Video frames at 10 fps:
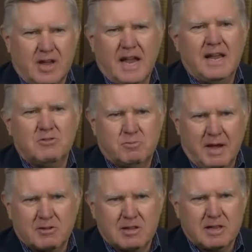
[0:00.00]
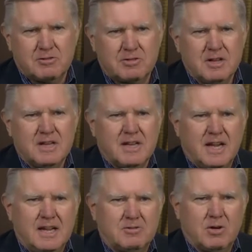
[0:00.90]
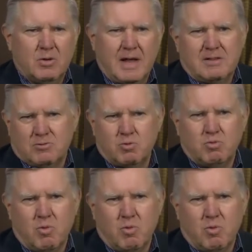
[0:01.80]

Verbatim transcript: is a hand specialist, and so that's